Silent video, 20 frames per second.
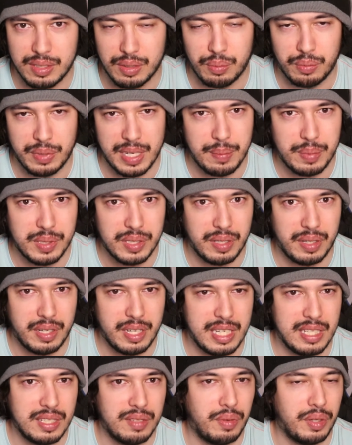on
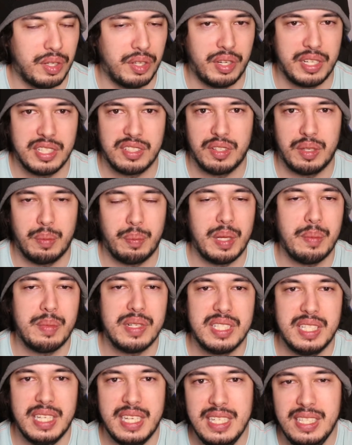websites for the likes of the
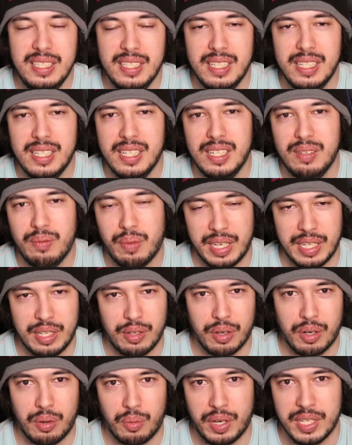BBC when they
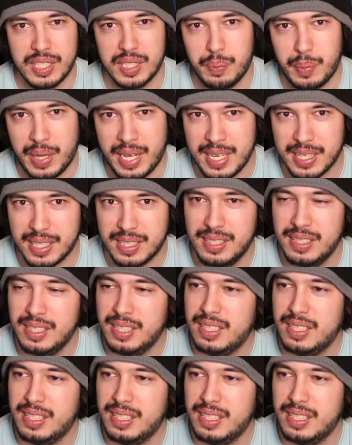got the rights back